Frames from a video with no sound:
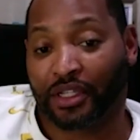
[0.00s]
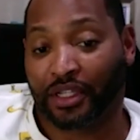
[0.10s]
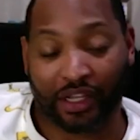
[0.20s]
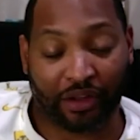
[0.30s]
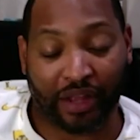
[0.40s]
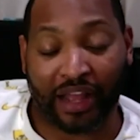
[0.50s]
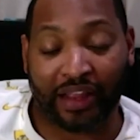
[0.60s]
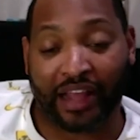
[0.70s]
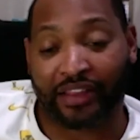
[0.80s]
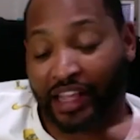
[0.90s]

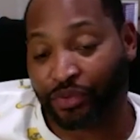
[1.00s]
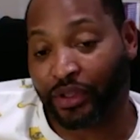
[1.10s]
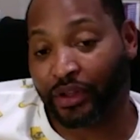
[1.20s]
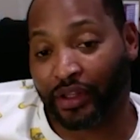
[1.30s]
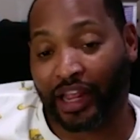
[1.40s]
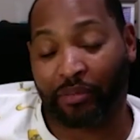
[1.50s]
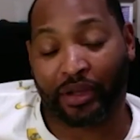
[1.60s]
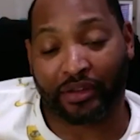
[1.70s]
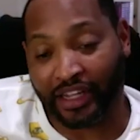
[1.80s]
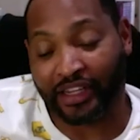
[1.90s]
That's what you look at.
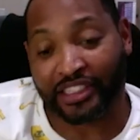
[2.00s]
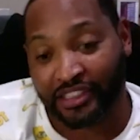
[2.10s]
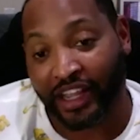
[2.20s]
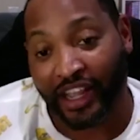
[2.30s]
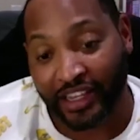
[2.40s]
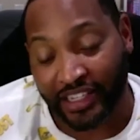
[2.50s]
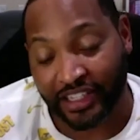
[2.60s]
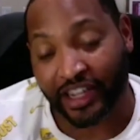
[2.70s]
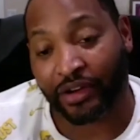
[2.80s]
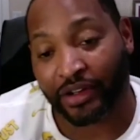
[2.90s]
But in this day, in this
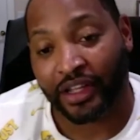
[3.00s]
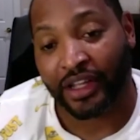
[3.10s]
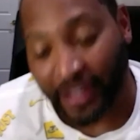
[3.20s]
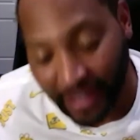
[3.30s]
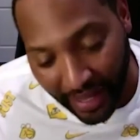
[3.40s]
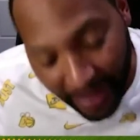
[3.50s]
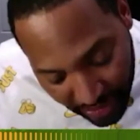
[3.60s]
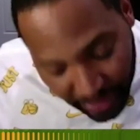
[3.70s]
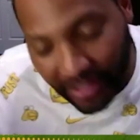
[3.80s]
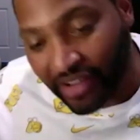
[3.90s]
era,
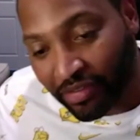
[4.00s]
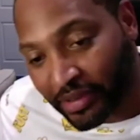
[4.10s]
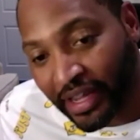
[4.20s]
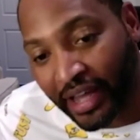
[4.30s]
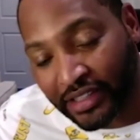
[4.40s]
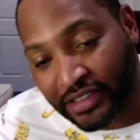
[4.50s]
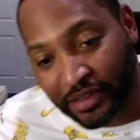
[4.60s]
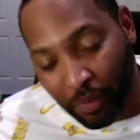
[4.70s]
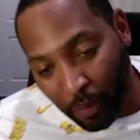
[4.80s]
you can give them a dynasty.